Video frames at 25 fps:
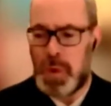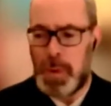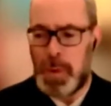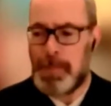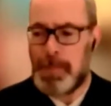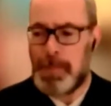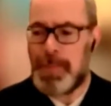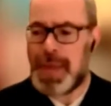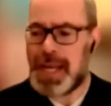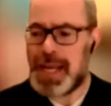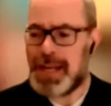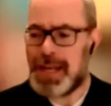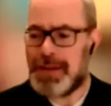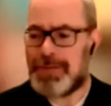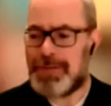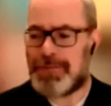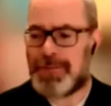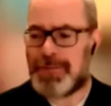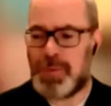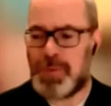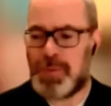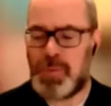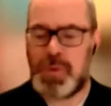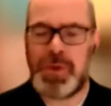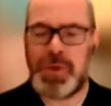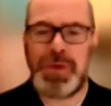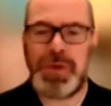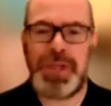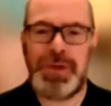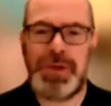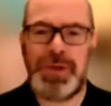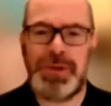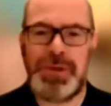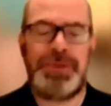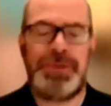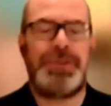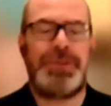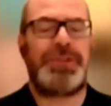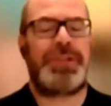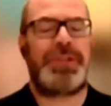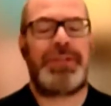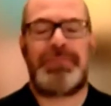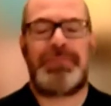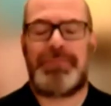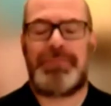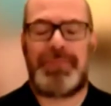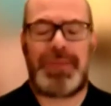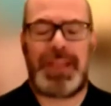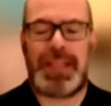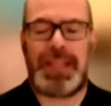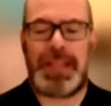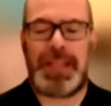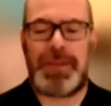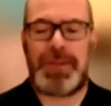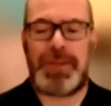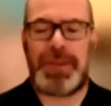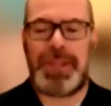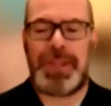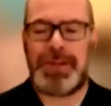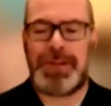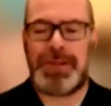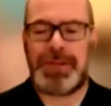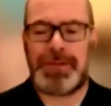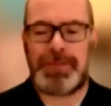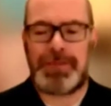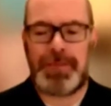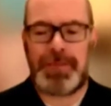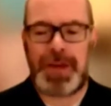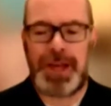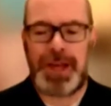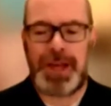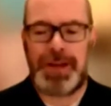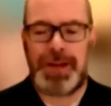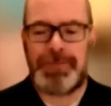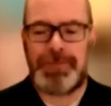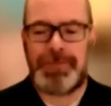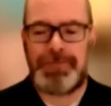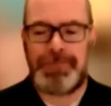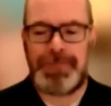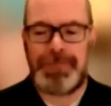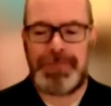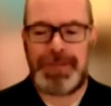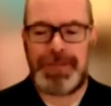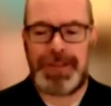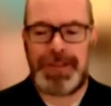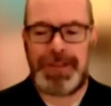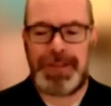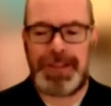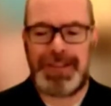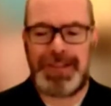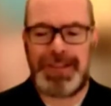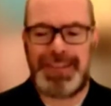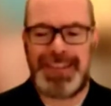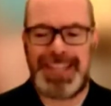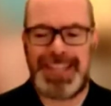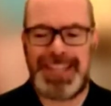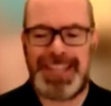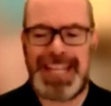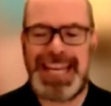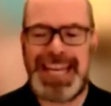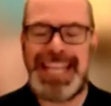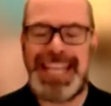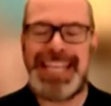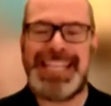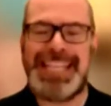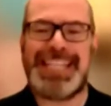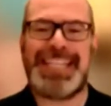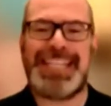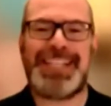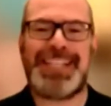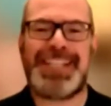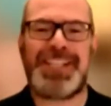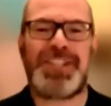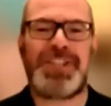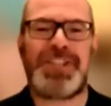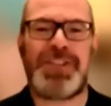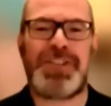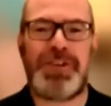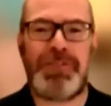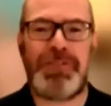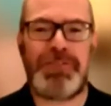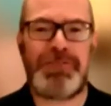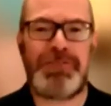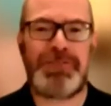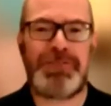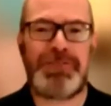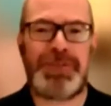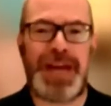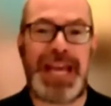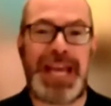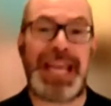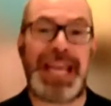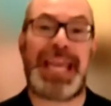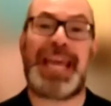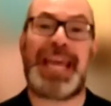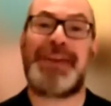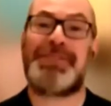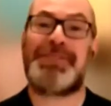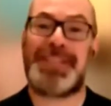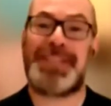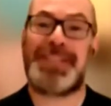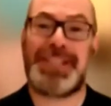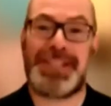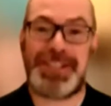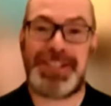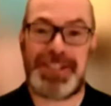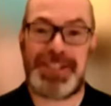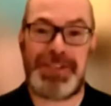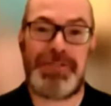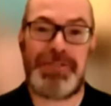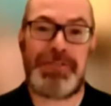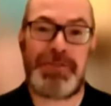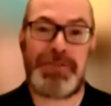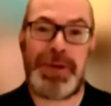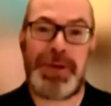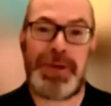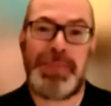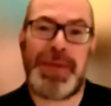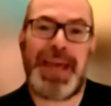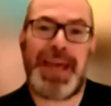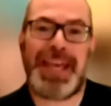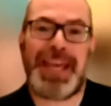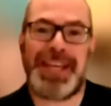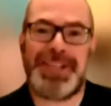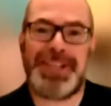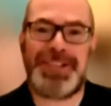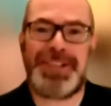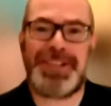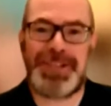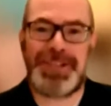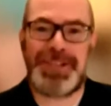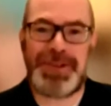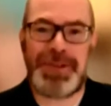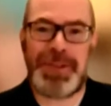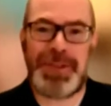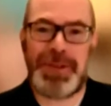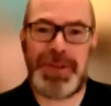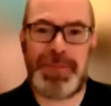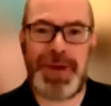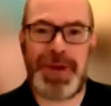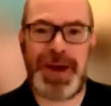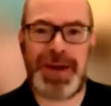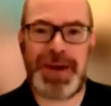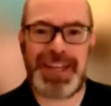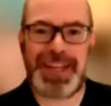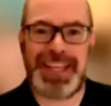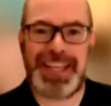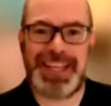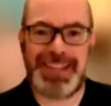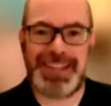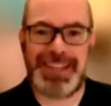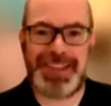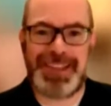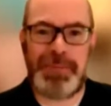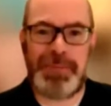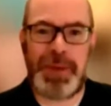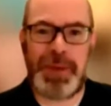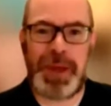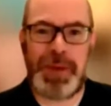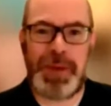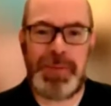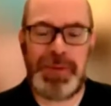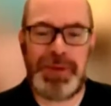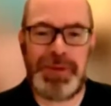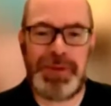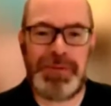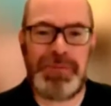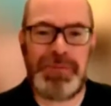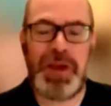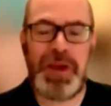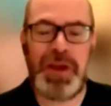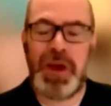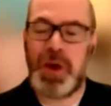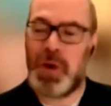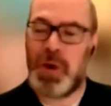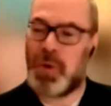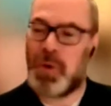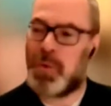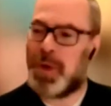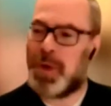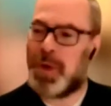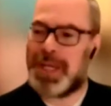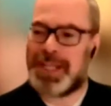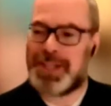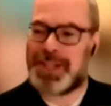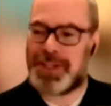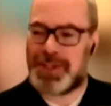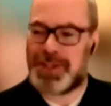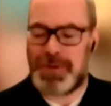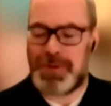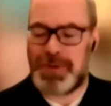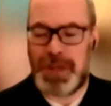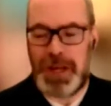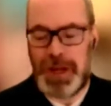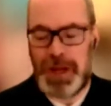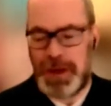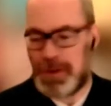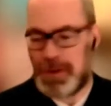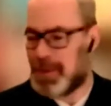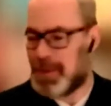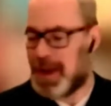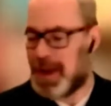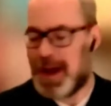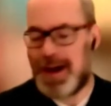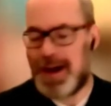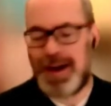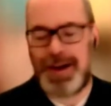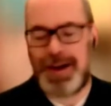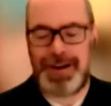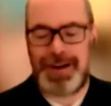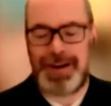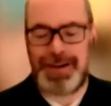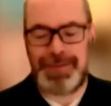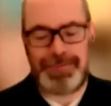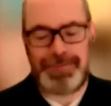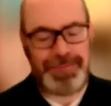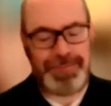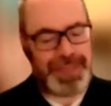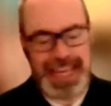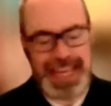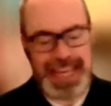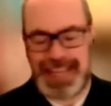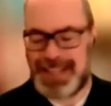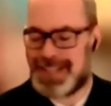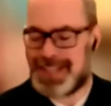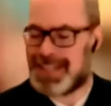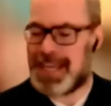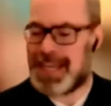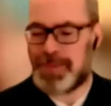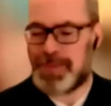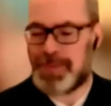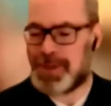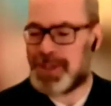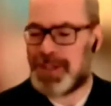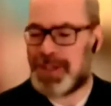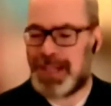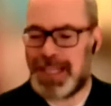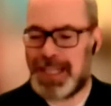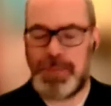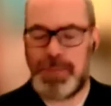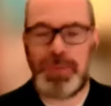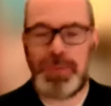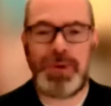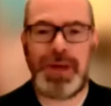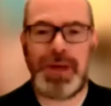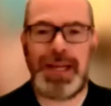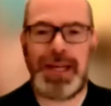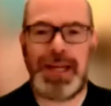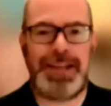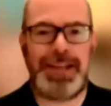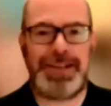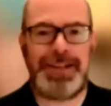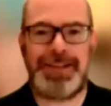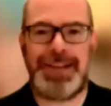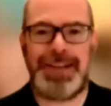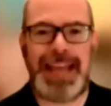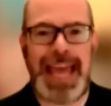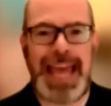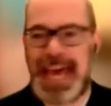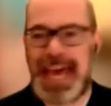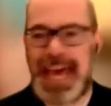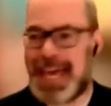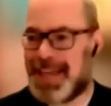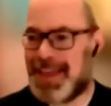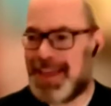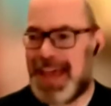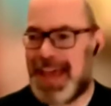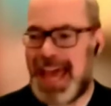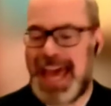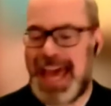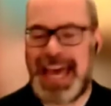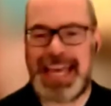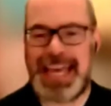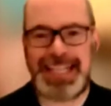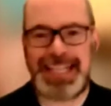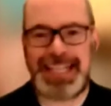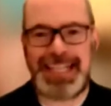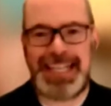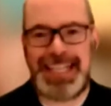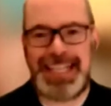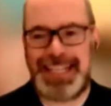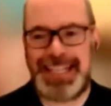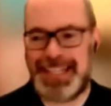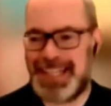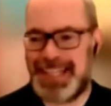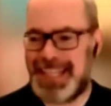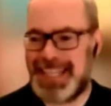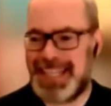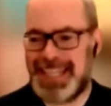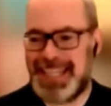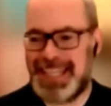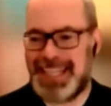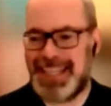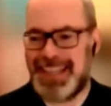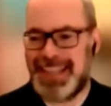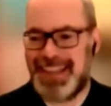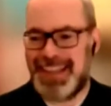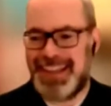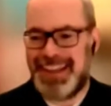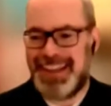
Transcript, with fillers: many of them will use the kind of the leading software accounting software packages on the market at the moment, which are exceptionally brilliant at handling the